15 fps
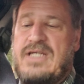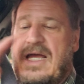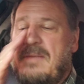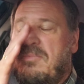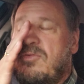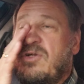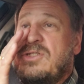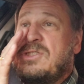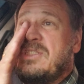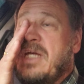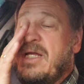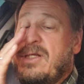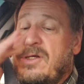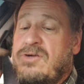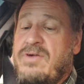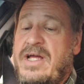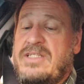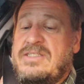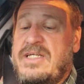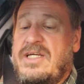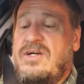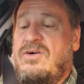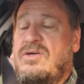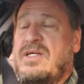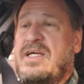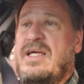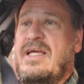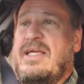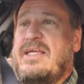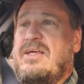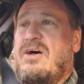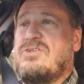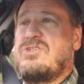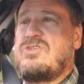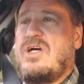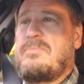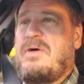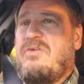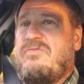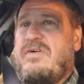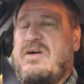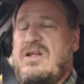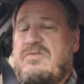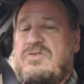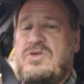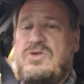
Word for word: I appreciate you a great deal. He also talked about Fountain of